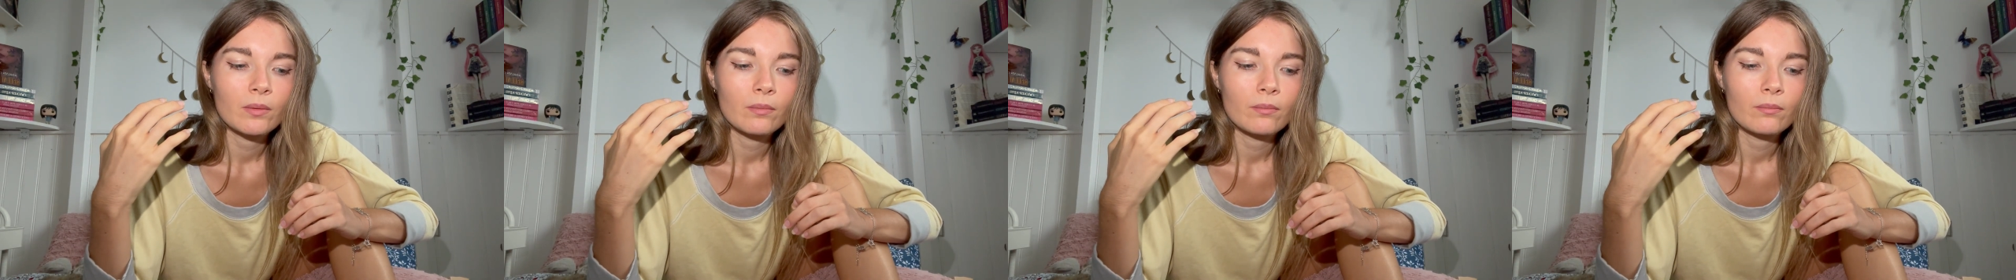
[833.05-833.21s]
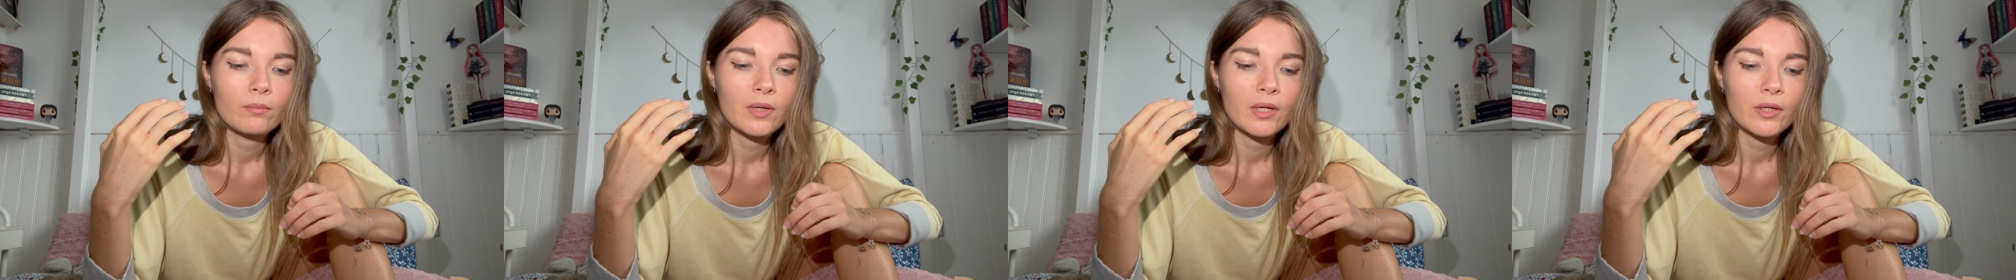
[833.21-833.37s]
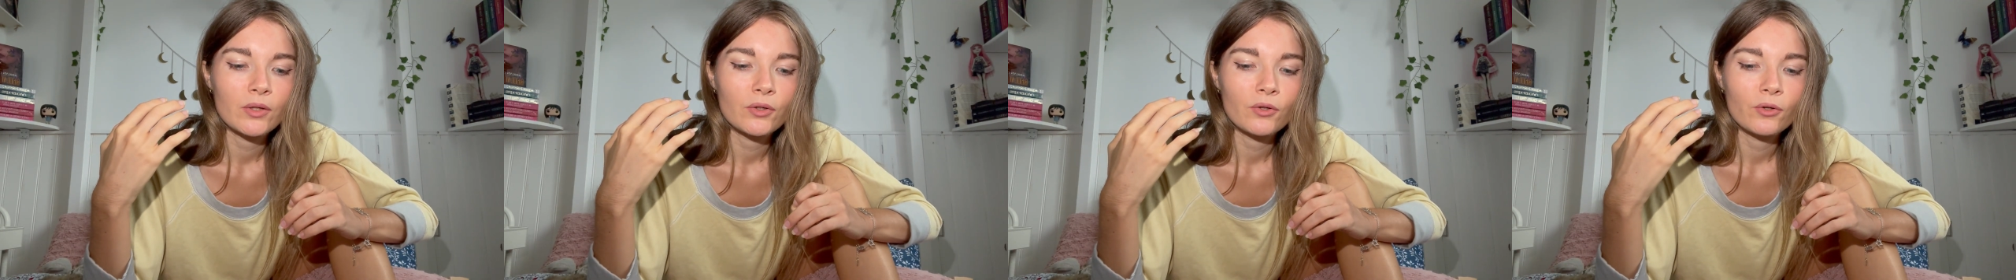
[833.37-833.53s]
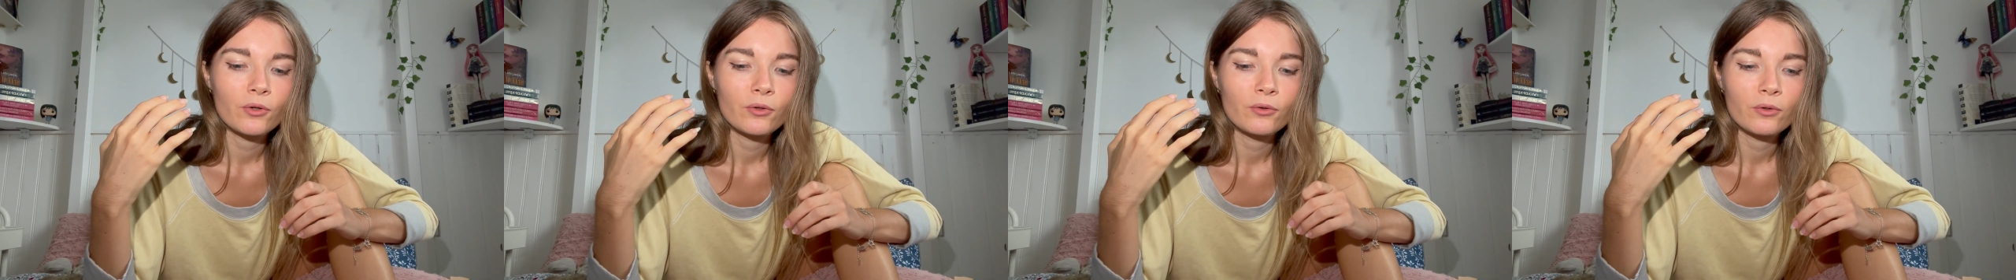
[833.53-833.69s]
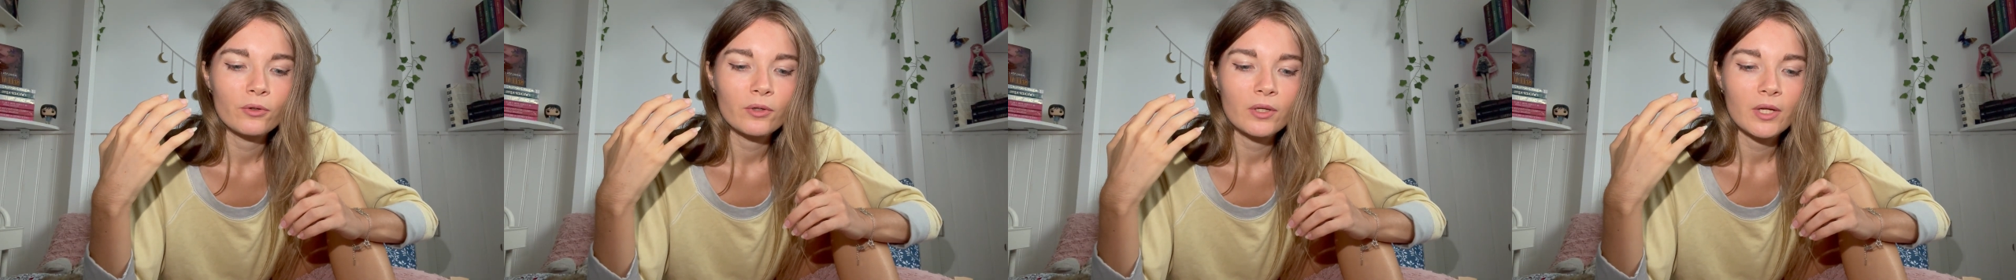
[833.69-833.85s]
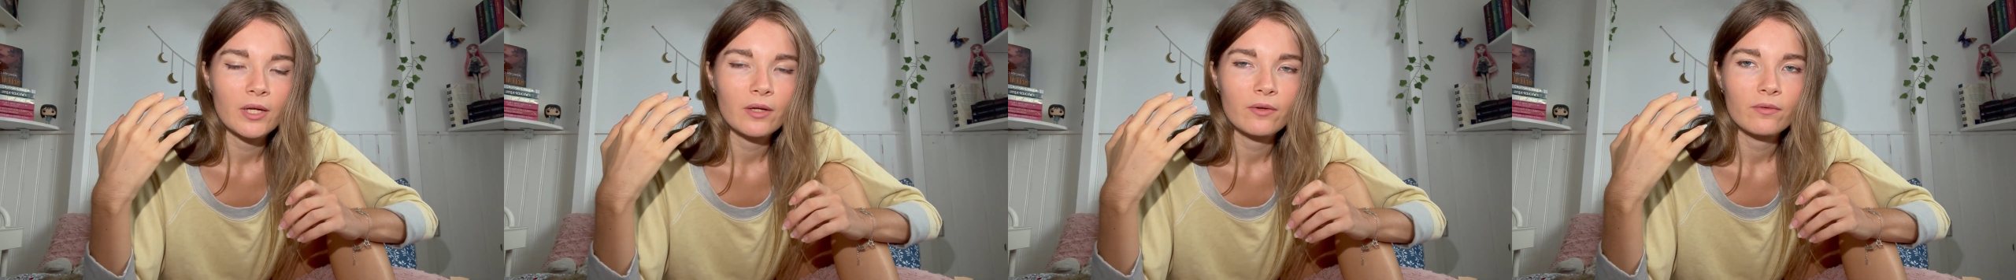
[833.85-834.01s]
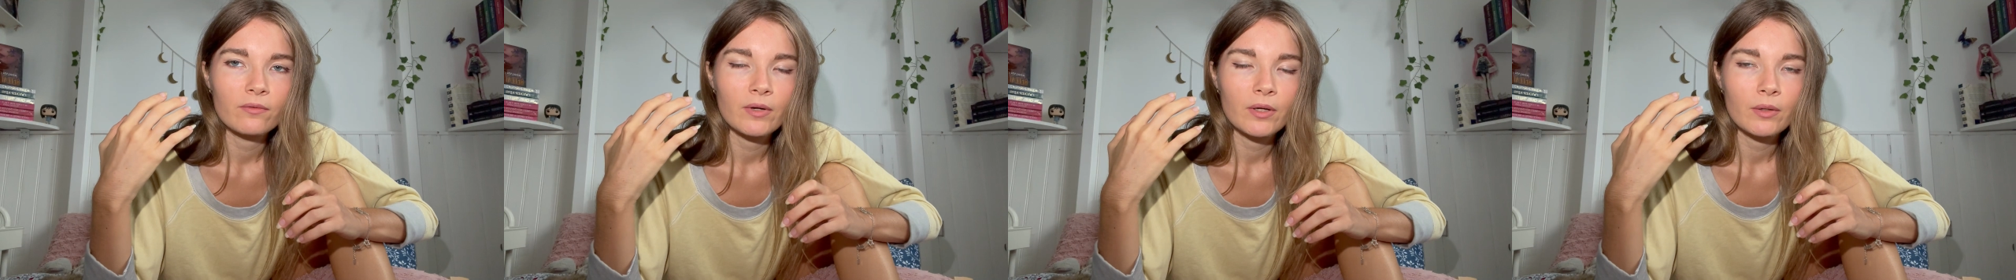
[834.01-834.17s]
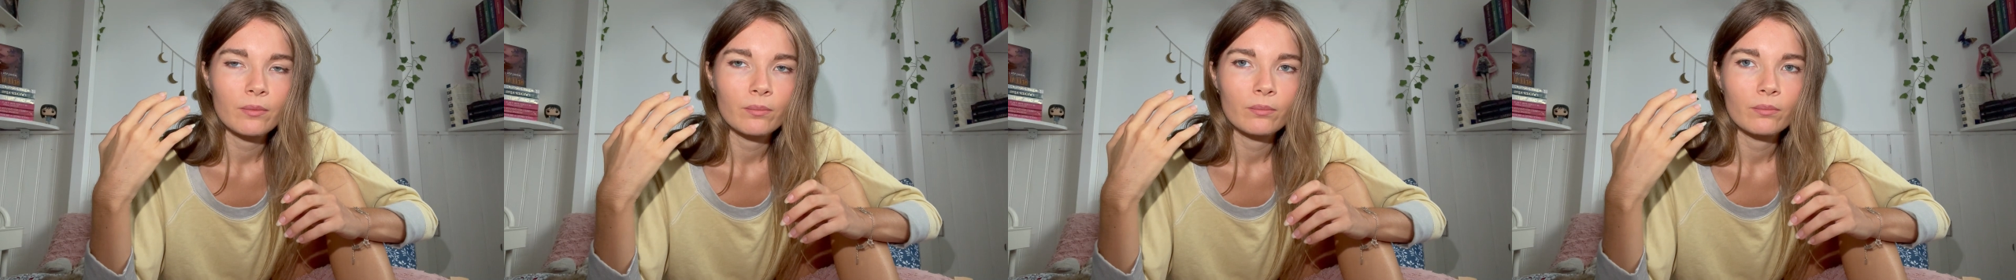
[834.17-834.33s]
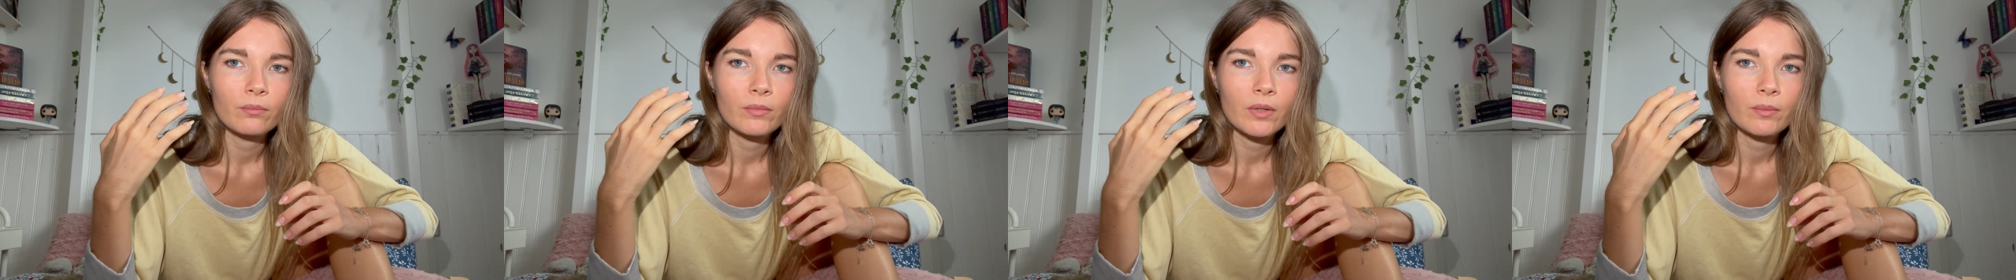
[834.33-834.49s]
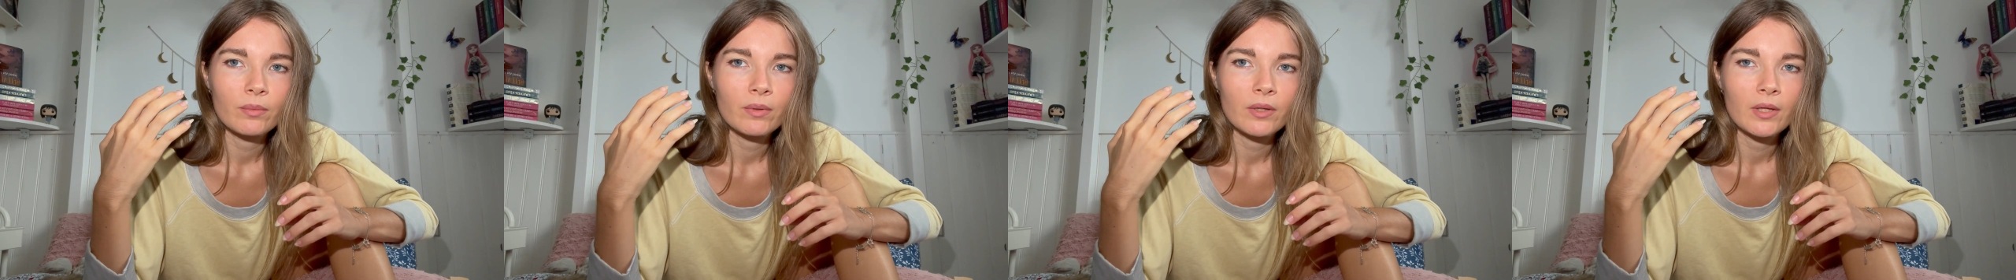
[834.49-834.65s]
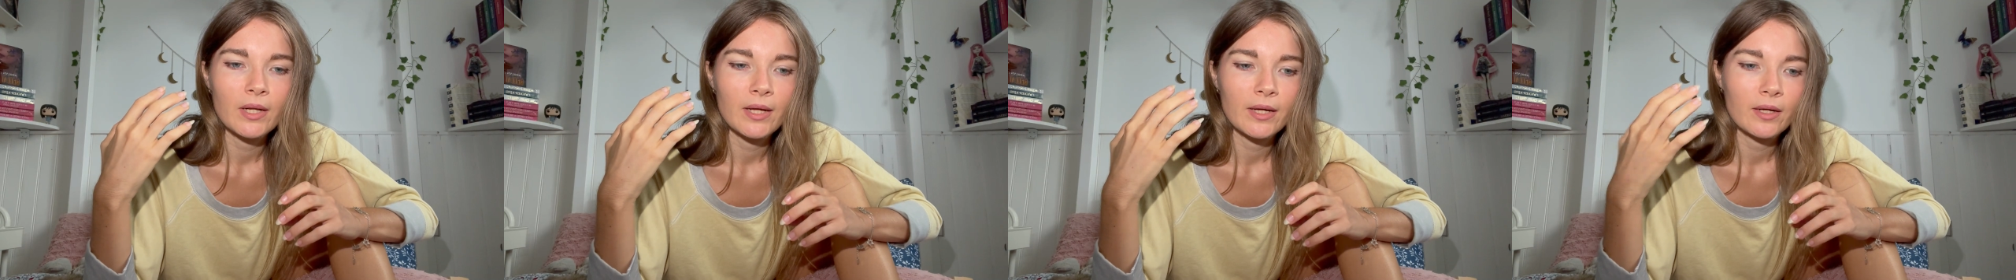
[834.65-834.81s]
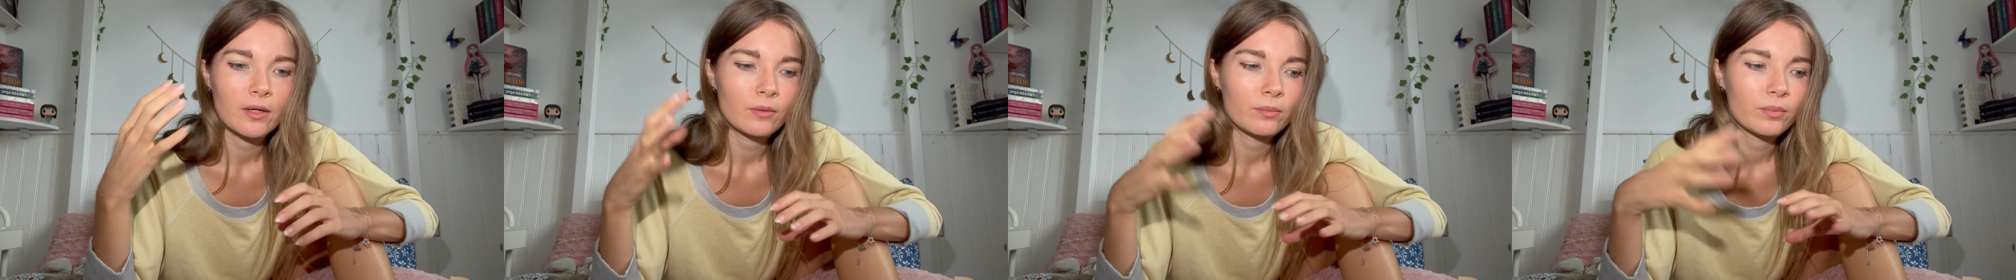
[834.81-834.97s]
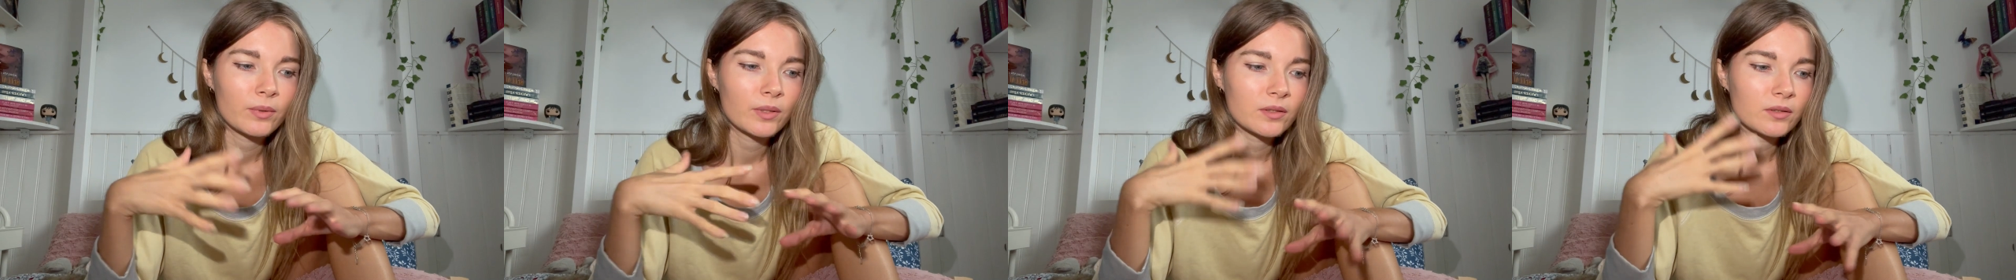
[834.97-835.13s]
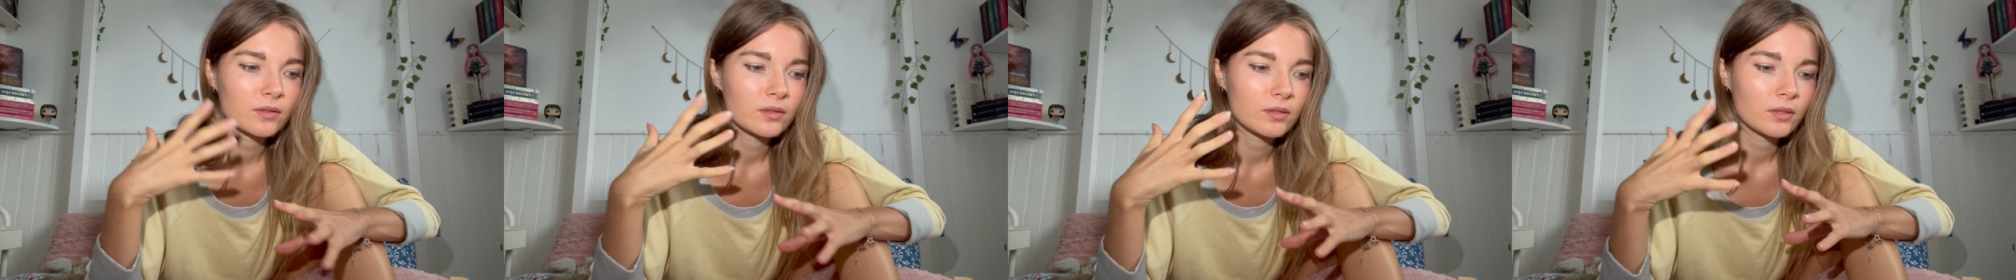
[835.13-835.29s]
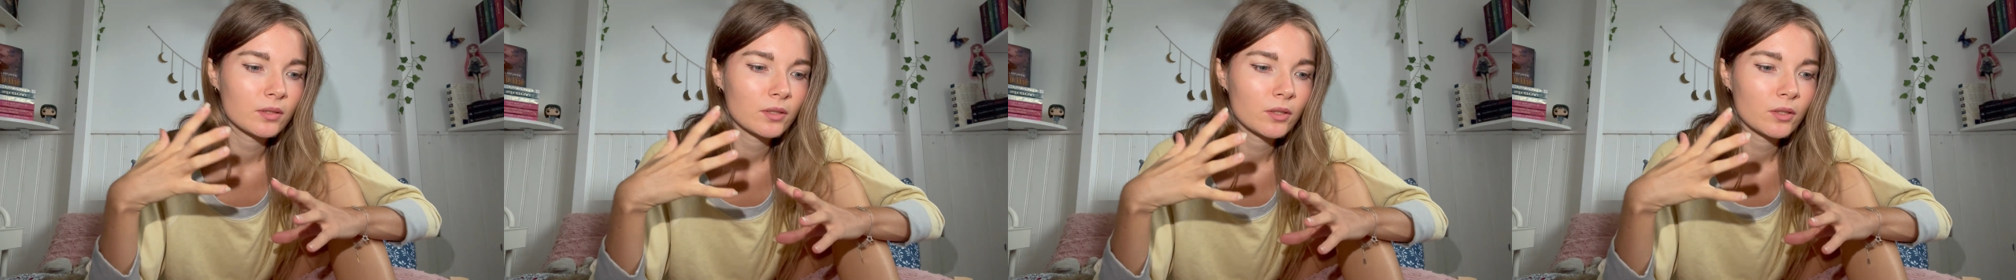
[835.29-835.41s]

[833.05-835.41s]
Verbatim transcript: make you look like very, maybe like a bit